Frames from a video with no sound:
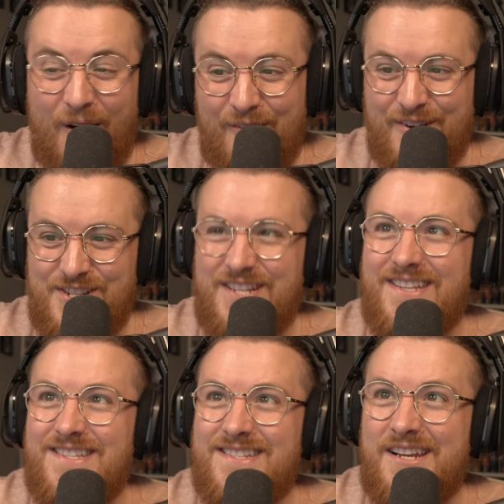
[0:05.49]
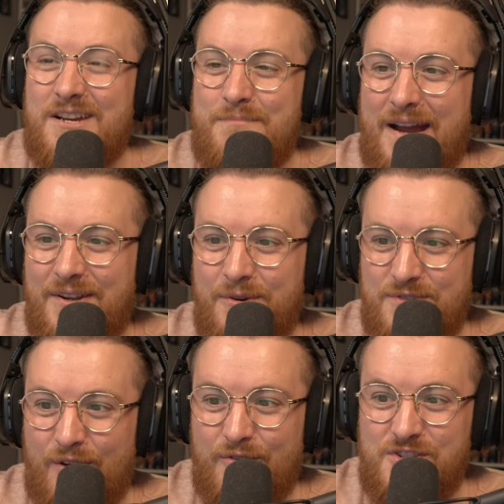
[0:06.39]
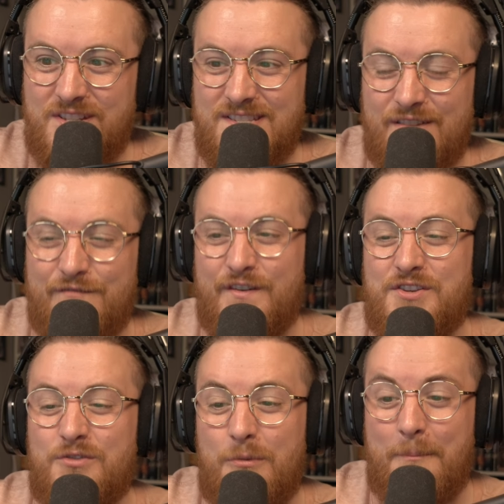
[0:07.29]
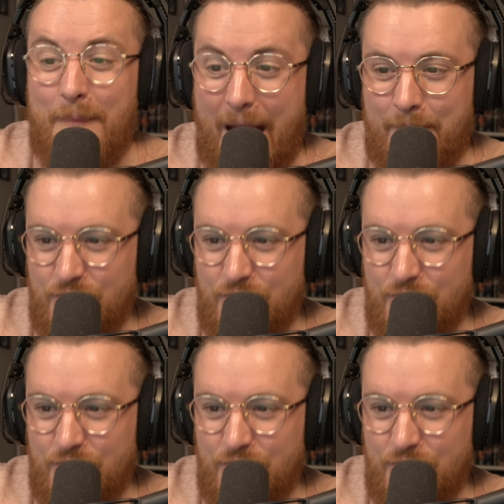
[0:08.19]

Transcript: Origins and Commandos Origins official map